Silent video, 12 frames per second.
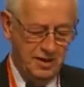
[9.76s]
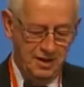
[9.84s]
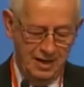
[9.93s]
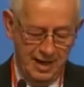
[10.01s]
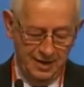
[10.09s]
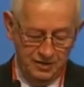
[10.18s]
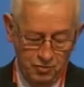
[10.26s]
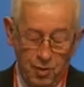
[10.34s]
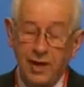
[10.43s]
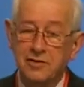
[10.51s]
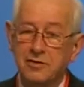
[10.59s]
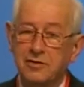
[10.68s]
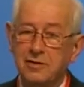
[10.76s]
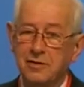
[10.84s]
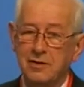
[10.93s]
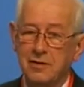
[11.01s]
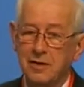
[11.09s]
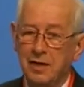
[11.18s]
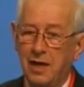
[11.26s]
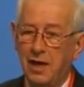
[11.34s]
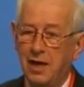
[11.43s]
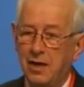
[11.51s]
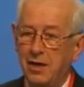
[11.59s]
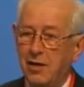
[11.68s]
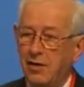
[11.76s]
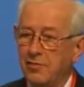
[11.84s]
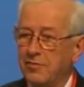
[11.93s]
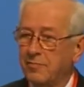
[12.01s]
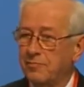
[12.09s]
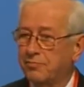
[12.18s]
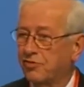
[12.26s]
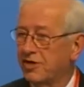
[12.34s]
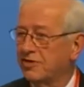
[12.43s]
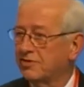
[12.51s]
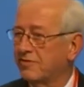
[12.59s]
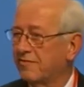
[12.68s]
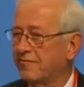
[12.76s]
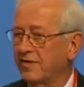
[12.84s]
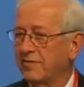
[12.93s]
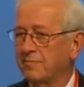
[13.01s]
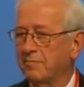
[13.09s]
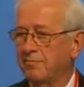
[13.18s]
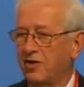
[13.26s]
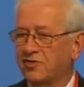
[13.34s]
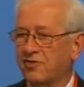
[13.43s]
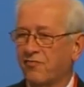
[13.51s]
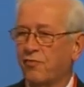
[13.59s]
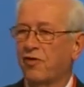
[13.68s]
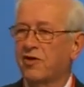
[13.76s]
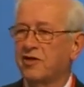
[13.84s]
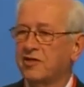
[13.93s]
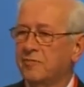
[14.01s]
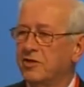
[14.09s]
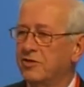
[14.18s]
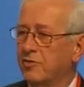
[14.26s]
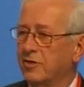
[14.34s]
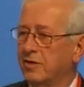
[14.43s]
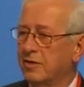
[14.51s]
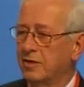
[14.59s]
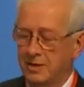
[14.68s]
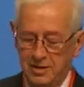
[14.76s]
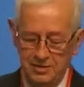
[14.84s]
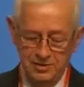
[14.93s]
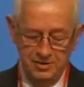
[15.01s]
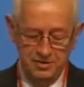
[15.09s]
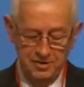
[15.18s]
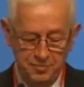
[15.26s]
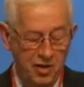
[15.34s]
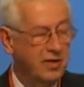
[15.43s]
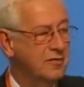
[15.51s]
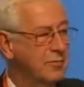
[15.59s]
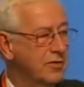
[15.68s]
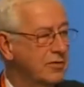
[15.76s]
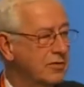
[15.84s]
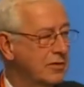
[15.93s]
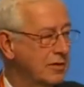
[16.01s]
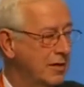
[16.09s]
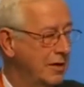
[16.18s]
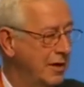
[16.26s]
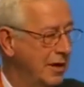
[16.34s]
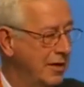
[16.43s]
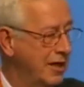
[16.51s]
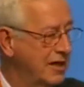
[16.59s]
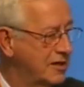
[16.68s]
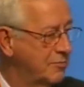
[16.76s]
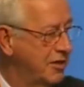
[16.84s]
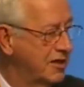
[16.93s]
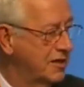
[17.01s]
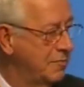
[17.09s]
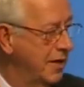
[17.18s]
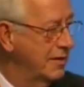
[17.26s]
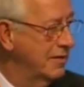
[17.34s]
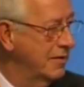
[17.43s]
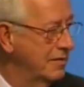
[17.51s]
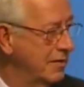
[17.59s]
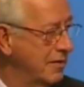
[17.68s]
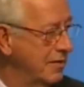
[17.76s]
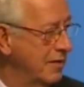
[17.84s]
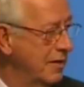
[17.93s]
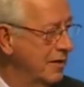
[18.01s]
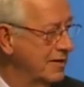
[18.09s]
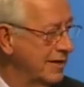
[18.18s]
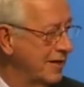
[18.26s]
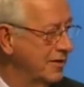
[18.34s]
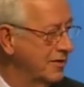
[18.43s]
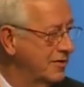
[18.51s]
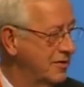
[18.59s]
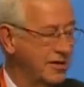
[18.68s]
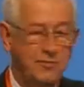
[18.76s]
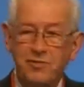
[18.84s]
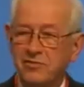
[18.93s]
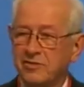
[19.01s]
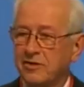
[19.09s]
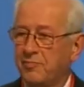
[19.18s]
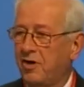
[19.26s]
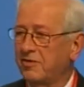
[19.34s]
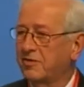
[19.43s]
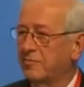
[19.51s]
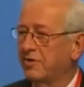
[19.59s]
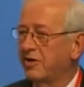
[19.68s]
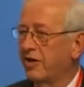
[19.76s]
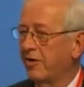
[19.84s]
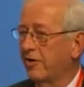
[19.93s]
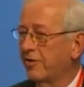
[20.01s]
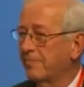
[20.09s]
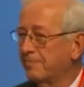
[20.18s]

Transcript: Alex White on the progressive and positive work he's been doing since his appointment, and express my sadness that he wasn't appointed a bit earlier.